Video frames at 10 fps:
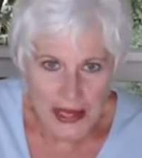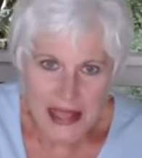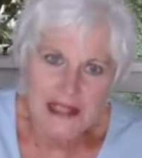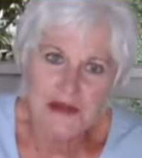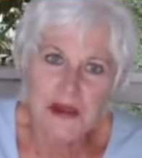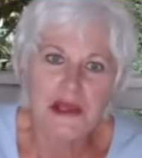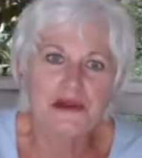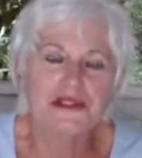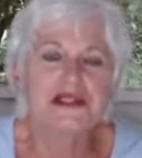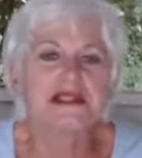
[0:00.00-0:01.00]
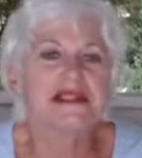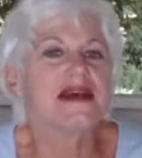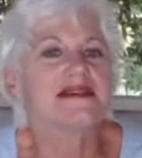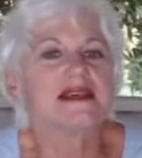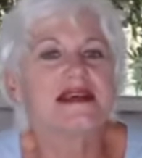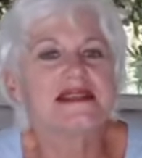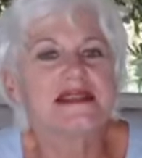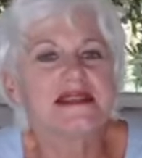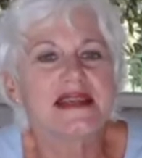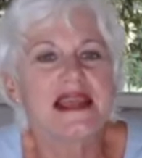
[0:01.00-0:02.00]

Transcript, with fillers: as Peterson says it